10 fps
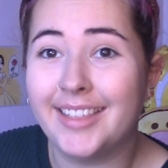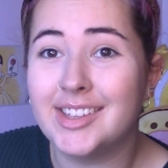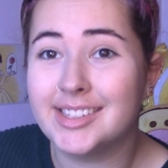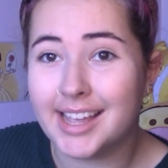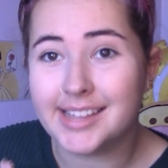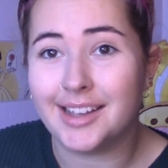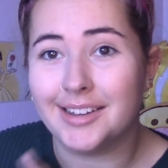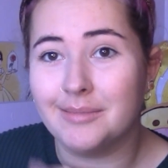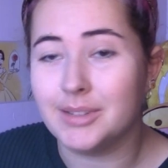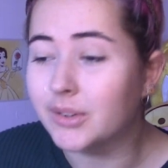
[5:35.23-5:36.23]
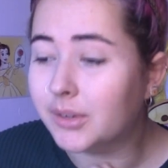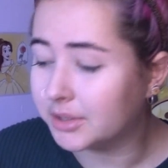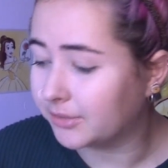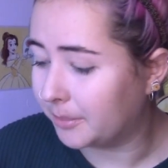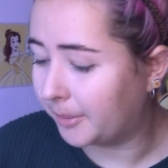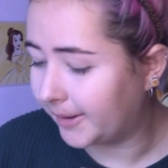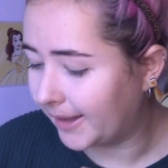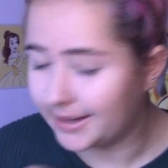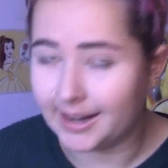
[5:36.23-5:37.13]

and this next item is also from Mum and Dad,